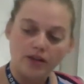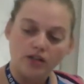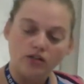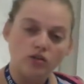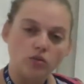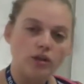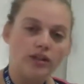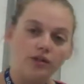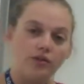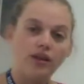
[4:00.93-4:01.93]
So what do
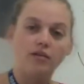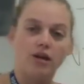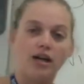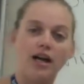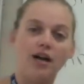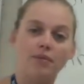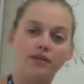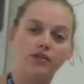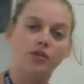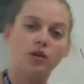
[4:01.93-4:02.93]
you think might happen
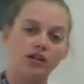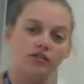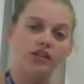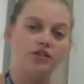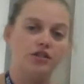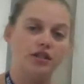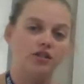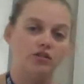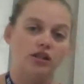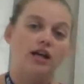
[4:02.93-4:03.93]
to our
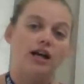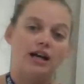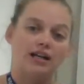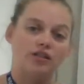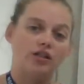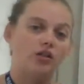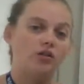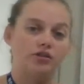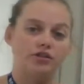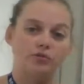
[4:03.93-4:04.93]
seashells as our oceans